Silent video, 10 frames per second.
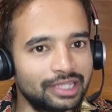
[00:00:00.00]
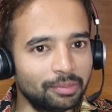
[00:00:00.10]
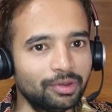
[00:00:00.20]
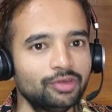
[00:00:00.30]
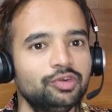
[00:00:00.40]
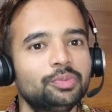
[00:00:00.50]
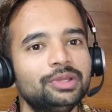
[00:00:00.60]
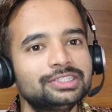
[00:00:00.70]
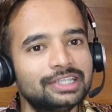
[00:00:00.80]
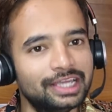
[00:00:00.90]
Number of
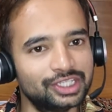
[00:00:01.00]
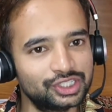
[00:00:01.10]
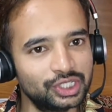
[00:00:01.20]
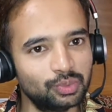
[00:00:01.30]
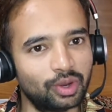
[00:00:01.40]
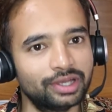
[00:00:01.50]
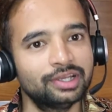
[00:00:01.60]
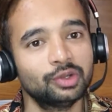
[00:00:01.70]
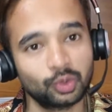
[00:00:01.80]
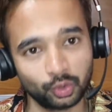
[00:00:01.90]
openings in
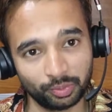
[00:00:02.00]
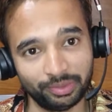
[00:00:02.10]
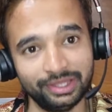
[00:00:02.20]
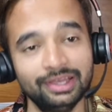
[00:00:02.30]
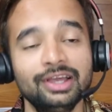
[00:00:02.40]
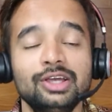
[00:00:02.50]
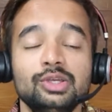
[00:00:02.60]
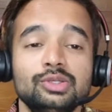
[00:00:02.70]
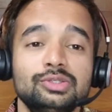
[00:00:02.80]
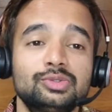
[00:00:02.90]
SD1 could be
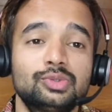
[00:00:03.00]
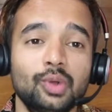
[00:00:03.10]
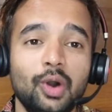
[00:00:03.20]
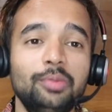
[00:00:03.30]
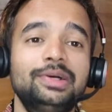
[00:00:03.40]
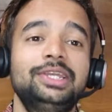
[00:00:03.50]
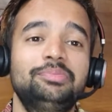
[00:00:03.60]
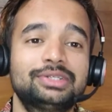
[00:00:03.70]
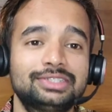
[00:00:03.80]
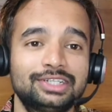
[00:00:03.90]
so many
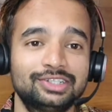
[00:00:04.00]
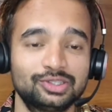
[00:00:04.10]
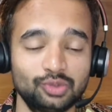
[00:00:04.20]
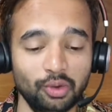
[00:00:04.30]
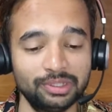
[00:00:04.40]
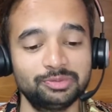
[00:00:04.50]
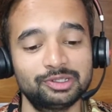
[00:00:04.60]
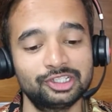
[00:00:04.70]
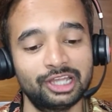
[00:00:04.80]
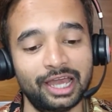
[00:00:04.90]
percent, so much
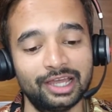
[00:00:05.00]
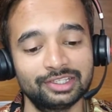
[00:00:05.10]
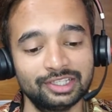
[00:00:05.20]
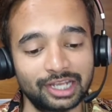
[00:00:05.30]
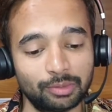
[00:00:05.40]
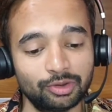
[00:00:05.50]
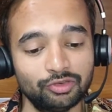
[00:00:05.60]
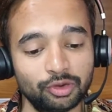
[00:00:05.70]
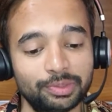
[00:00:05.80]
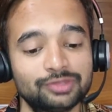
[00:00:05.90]
percent higher than the number
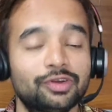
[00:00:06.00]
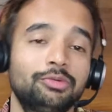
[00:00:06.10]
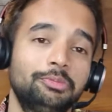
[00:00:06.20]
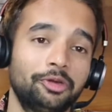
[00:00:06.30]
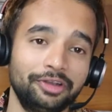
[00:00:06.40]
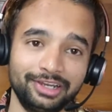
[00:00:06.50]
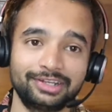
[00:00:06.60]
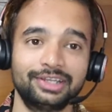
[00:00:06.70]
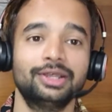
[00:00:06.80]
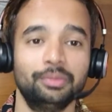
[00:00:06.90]
of openings for VP or
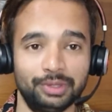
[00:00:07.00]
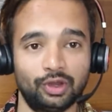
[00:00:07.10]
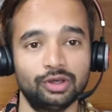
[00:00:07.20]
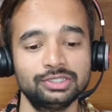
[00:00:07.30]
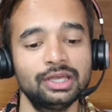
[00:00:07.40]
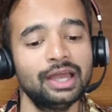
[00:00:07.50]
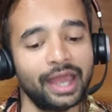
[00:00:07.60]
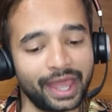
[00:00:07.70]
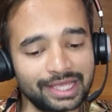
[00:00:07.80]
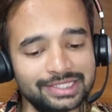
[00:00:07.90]
director because
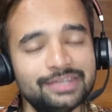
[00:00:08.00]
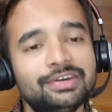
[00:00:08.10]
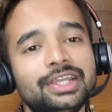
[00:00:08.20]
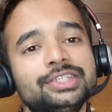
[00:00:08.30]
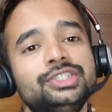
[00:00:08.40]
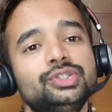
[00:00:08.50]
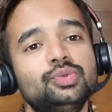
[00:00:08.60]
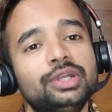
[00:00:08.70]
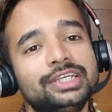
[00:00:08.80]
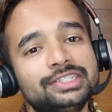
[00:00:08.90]
SD1,
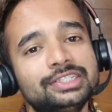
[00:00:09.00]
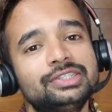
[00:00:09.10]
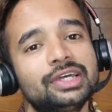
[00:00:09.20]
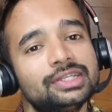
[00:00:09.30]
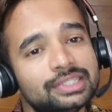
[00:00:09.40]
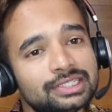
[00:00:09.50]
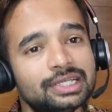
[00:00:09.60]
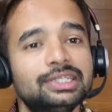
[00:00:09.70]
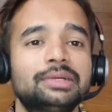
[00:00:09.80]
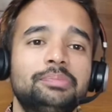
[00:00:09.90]
SD2, and SD3 are these
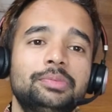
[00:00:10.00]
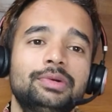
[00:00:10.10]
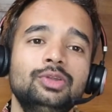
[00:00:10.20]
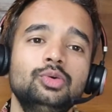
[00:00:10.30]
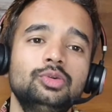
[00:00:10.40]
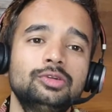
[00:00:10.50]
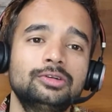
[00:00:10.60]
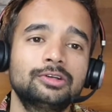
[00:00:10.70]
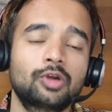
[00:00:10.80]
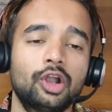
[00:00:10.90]
are the people who
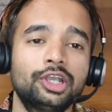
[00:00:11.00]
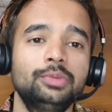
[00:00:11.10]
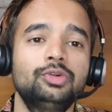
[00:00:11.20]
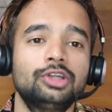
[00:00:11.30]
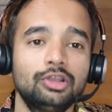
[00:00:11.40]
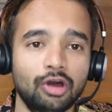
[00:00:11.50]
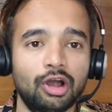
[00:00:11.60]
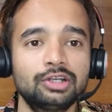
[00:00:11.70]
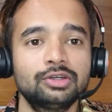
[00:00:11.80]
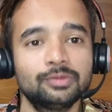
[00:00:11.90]
contribute a
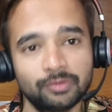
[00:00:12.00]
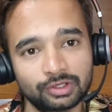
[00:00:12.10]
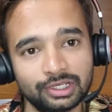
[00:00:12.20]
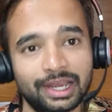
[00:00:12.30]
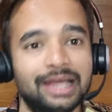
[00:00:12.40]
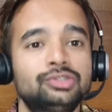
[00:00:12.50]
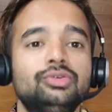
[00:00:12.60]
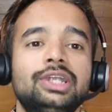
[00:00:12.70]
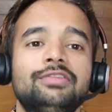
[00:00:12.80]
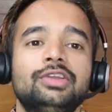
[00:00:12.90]
lot for the
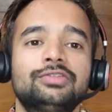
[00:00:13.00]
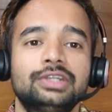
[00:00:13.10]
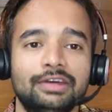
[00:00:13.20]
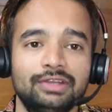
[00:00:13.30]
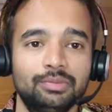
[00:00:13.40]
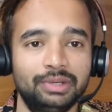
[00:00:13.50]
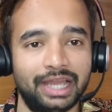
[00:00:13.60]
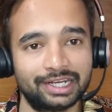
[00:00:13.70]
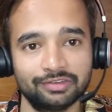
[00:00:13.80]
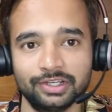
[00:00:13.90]
grassroots level of the development
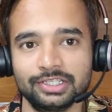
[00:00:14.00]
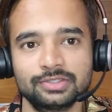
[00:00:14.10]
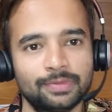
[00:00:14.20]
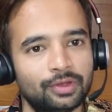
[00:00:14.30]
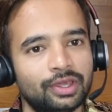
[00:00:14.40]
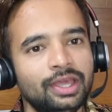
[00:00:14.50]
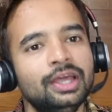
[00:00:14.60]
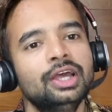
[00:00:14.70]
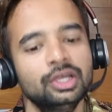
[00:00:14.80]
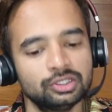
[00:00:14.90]
activities. Okay,
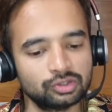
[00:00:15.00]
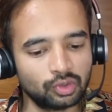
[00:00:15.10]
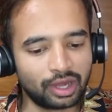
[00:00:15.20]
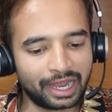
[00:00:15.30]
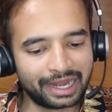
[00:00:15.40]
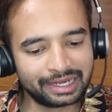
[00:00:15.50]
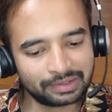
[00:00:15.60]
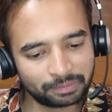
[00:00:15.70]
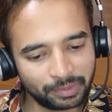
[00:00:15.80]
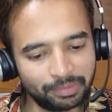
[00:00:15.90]
so and
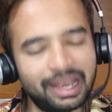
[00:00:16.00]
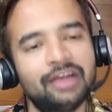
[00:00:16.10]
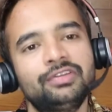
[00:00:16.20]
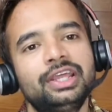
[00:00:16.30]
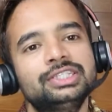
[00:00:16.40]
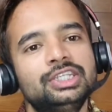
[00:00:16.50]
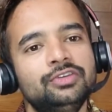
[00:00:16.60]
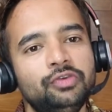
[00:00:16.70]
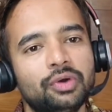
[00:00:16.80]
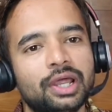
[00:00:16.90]
people after
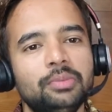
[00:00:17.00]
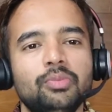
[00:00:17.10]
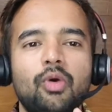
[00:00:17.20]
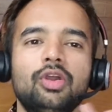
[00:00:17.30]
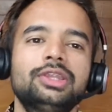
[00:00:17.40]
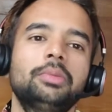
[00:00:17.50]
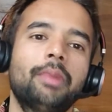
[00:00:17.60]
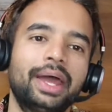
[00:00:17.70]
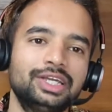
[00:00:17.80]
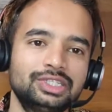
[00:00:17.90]
SD4 are more on the
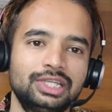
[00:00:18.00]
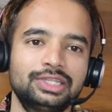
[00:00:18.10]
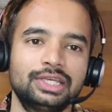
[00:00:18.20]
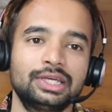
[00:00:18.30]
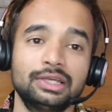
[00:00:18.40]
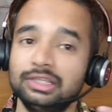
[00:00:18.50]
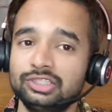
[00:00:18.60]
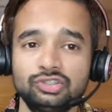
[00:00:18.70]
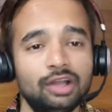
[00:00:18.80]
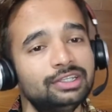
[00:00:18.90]
managerial thing.
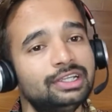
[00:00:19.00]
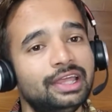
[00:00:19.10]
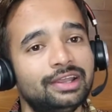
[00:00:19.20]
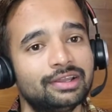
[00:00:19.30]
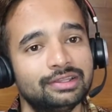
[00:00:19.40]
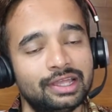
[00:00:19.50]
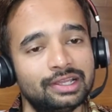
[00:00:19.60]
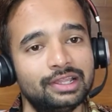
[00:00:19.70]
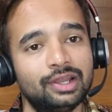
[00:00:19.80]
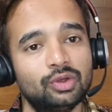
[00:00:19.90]
It's not that their
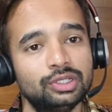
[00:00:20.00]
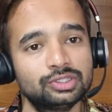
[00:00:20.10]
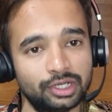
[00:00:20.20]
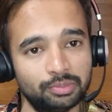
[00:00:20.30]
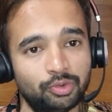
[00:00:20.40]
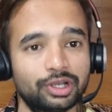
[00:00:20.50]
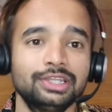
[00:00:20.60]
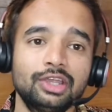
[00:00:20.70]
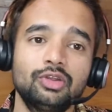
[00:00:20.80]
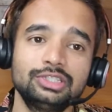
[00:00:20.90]
their their role is not
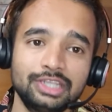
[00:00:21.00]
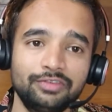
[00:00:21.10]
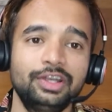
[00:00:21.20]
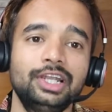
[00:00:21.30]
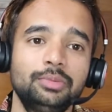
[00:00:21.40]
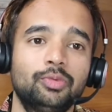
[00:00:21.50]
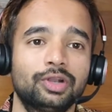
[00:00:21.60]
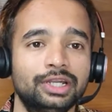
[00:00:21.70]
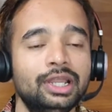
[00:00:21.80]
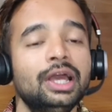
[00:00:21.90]
important. Their role is definitely
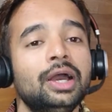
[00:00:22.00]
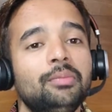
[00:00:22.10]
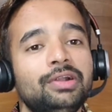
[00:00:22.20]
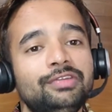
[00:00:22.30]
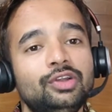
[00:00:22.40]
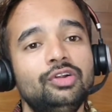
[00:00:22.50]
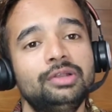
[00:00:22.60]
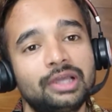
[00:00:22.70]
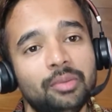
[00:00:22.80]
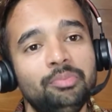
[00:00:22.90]
important, but we
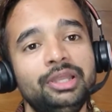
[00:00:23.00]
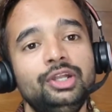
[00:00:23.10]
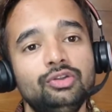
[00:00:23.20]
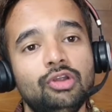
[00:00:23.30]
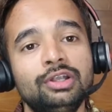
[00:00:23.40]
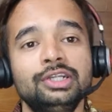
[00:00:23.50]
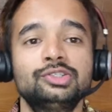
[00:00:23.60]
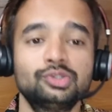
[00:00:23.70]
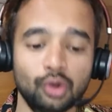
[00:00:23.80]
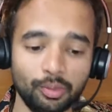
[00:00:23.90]
don't company do not need
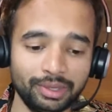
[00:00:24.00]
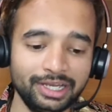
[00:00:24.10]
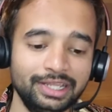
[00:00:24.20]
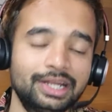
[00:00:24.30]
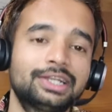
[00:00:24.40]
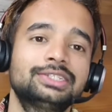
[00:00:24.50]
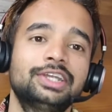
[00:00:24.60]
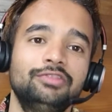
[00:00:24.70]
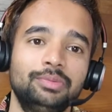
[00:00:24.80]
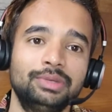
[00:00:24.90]
so many directors
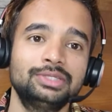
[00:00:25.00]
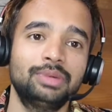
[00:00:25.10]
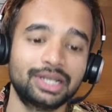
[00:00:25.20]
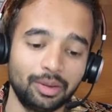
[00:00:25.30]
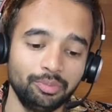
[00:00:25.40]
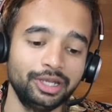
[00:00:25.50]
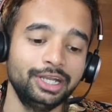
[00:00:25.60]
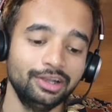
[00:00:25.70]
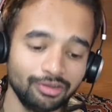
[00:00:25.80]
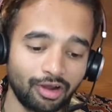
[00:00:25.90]
and VPs, but company
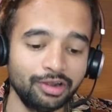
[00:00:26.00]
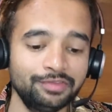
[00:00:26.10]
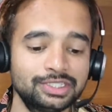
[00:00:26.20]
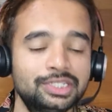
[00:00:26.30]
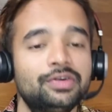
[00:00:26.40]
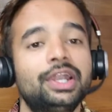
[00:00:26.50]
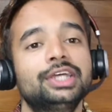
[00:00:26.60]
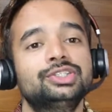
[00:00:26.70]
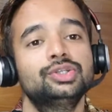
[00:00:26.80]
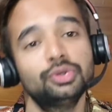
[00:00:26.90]
need a lot of SD1 and
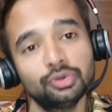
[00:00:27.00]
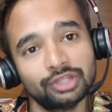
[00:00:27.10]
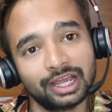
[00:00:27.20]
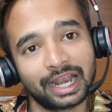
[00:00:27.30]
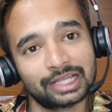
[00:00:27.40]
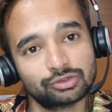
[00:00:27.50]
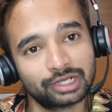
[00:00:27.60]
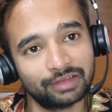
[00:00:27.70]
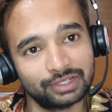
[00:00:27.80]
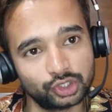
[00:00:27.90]
SD2 to do the
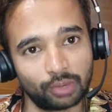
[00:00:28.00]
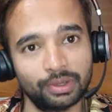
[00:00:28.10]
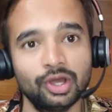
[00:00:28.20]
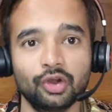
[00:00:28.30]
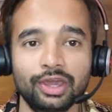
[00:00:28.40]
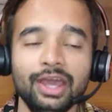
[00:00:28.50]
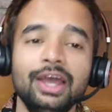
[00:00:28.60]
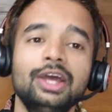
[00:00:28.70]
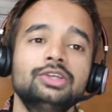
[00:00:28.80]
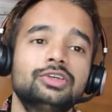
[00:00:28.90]
grassroots level job. Okay,
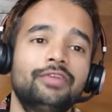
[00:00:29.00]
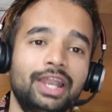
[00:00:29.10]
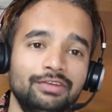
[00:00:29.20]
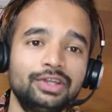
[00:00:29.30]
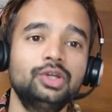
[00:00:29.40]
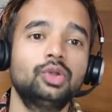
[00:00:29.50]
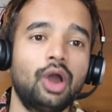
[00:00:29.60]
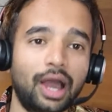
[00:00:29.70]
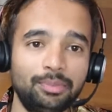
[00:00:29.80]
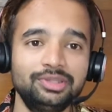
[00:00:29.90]
so whenever you
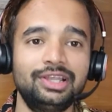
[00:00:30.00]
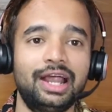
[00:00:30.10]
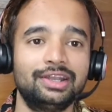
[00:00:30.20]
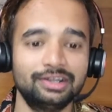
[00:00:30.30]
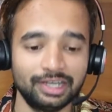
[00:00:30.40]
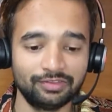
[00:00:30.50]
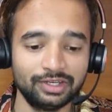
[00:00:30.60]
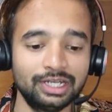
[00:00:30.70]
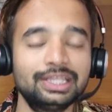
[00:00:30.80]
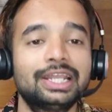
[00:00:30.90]
grow up in the ladder,
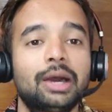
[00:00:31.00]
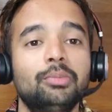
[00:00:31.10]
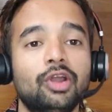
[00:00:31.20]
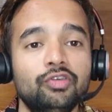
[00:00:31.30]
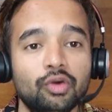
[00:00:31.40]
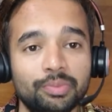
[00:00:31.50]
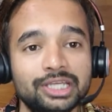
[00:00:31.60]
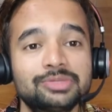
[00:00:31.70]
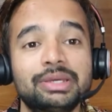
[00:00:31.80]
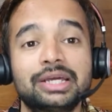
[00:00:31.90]
definitely the number of
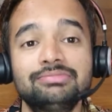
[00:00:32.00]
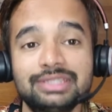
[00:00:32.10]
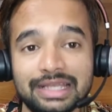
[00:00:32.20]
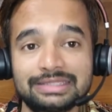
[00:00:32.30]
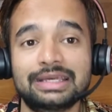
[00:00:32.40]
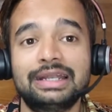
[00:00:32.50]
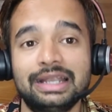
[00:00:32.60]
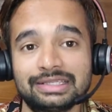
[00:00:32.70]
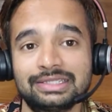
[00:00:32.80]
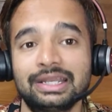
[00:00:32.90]
openings becomes lesser and
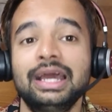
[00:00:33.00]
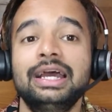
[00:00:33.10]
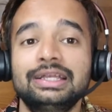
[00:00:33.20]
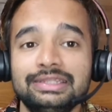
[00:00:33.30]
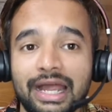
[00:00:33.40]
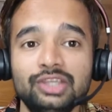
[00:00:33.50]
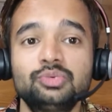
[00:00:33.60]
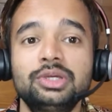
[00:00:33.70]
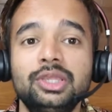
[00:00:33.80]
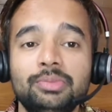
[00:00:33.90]
lesser. That
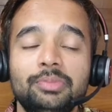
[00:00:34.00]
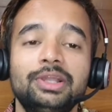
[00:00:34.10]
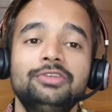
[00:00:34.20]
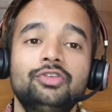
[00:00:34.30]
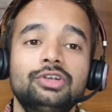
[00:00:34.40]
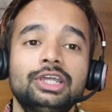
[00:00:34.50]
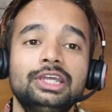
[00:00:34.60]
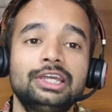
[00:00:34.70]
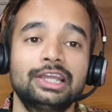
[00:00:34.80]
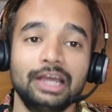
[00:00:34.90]
is why the people in 40
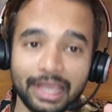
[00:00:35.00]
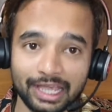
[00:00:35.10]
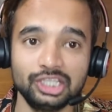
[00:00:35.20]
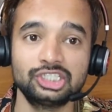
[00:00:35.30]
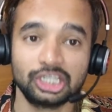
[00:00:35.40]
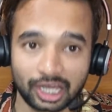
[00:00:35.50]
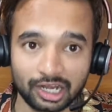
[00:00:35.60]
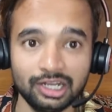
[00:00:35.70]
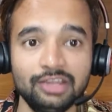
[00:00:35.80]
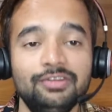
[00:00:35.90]
year age
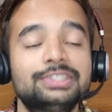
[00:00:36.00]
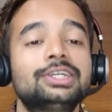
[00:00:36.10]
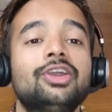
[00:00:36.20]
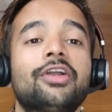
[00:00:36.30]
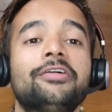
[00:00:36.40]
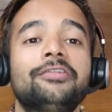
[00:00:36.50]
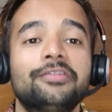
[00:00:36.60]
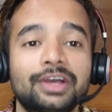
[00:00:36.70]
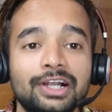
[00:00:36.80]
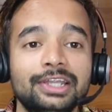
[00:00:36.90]
currently facing a lot of
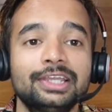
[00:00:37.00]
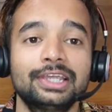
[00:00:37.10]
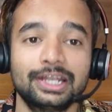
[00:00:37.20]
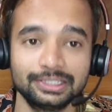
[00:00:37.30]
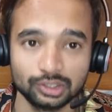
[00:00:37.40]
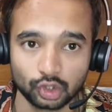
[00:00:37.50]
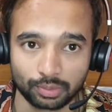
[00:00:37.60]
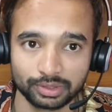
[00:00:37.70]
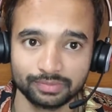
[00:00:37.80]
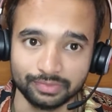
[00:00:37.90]
difficulty in getting the
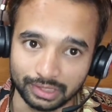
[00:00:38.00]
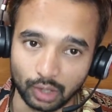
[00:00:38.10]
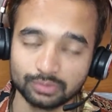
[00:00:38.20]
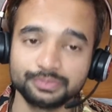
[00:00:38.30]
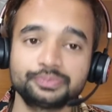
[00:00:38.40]
job now.